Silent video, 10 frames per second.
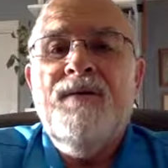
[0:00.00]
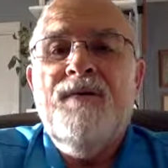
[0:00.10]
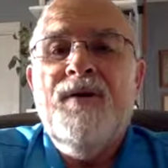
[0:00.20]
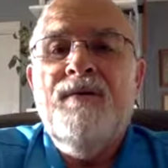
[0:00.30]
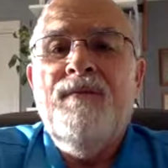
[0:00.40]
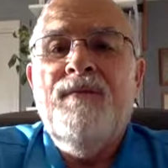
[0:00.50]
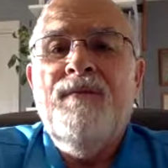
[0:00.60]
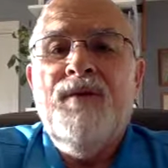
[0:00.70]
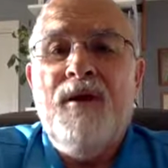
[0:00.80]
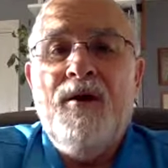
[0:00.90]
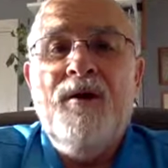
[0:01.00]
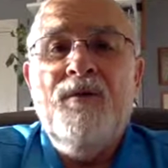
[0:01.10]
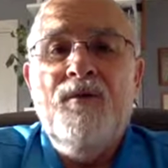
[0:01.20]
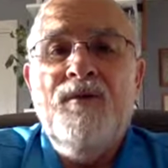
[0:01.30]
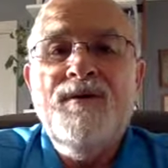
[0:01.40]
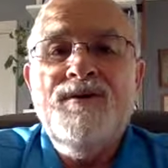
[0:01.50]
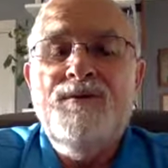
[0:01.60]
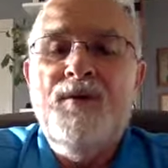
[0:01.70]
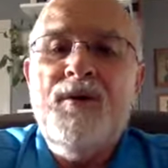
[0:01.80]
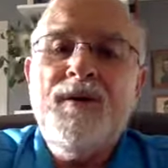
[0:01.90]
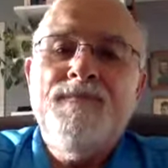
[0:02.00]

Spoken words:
from the Hard Words book.